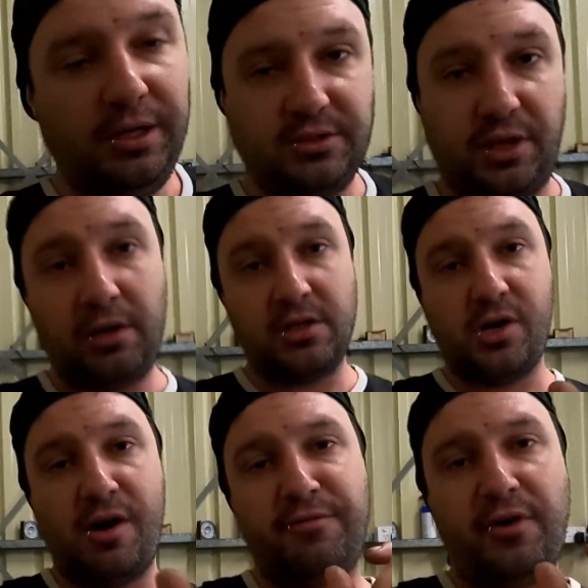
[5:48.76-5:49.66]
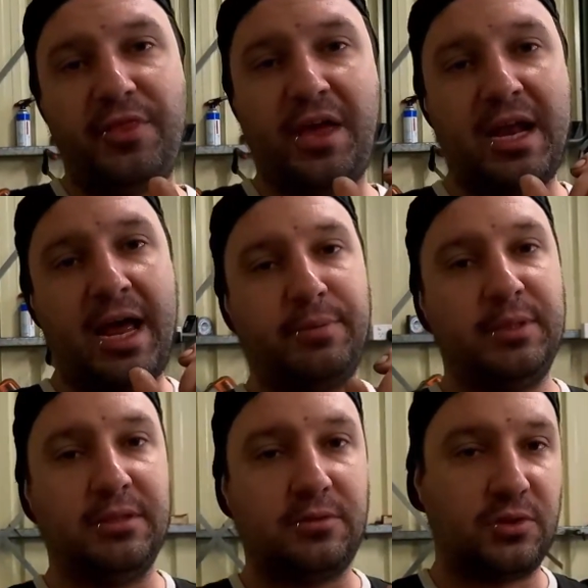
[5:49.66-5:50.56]
So I'm going to try and find that
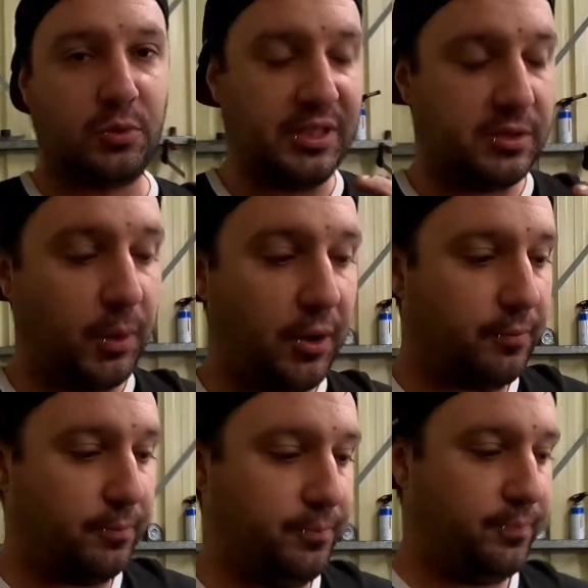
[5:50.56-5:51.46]
happy little sweet spot,